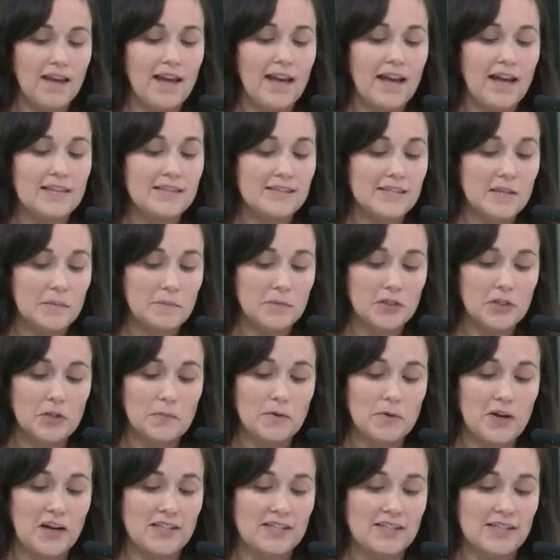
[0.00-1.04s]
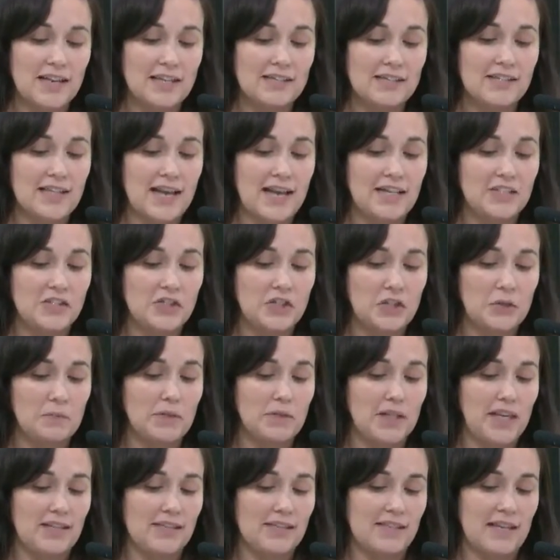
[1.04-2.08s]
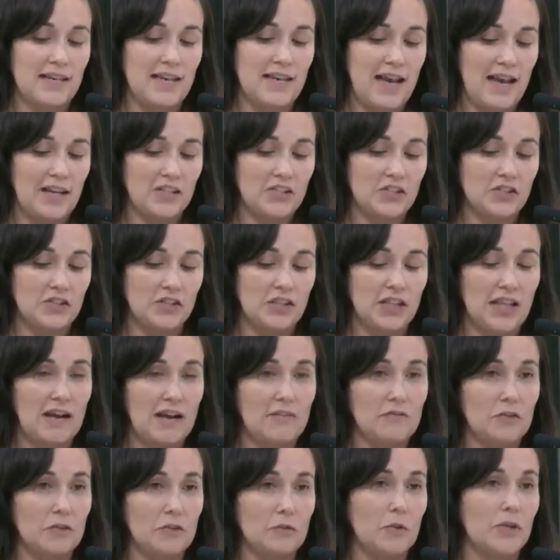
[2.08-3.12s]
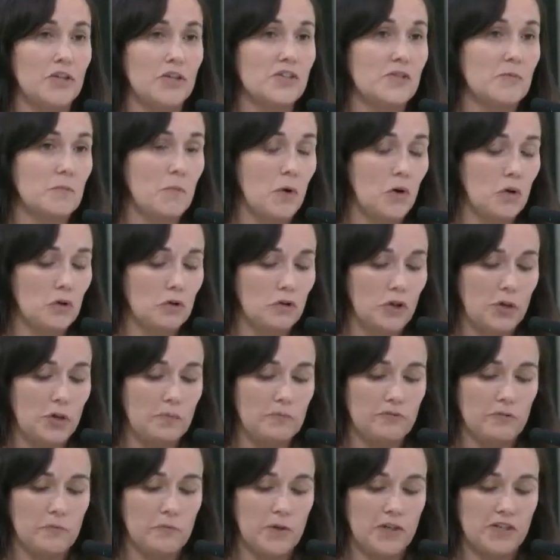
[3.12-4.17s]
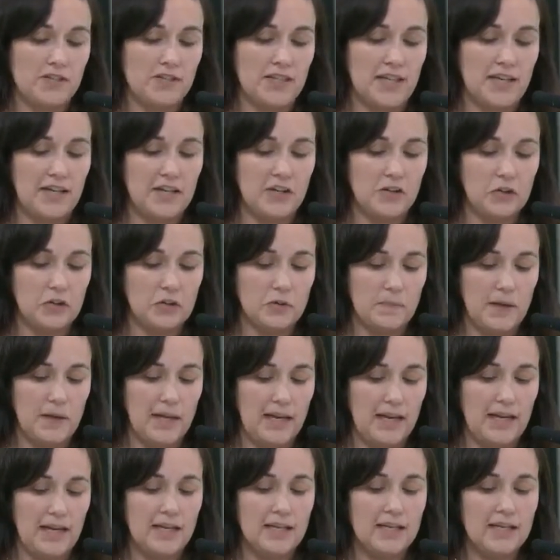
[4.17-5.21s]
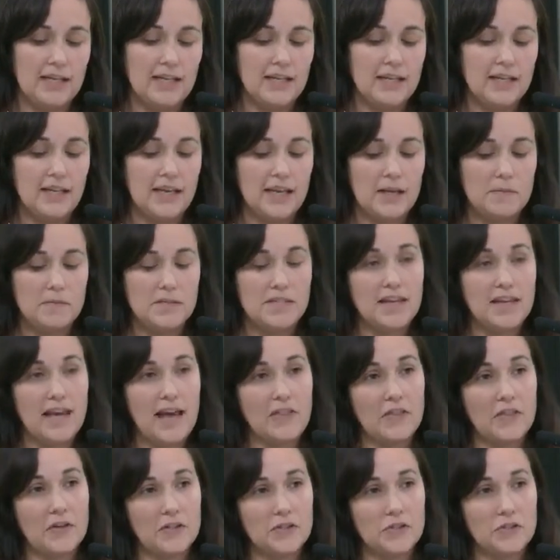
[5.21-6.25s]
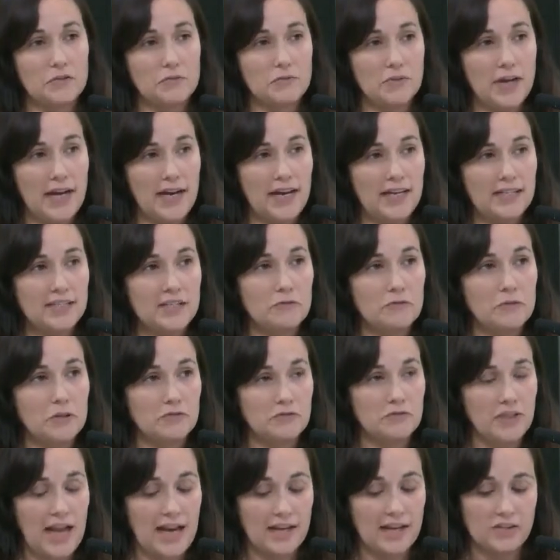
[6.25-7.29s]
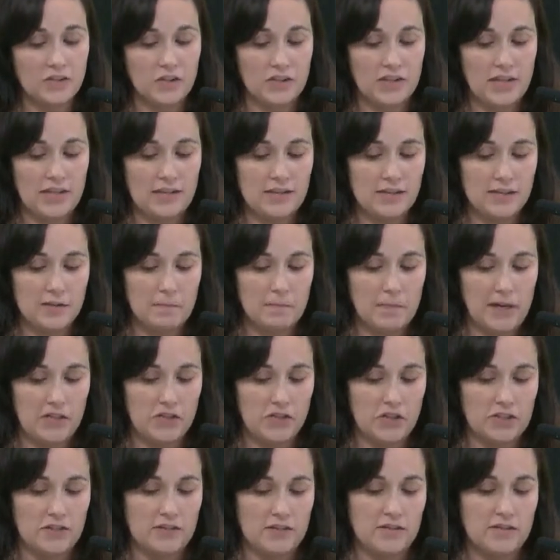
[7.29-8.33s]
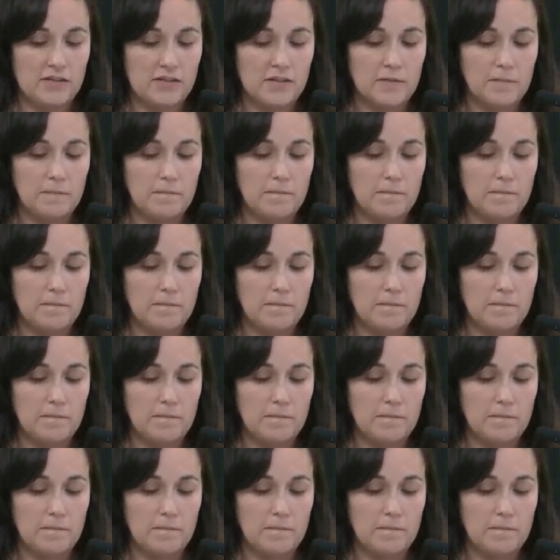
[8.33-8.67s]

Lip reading: A similar process then took place at national level, where a small group from our synodal committee came together to read and reflect on these submissions.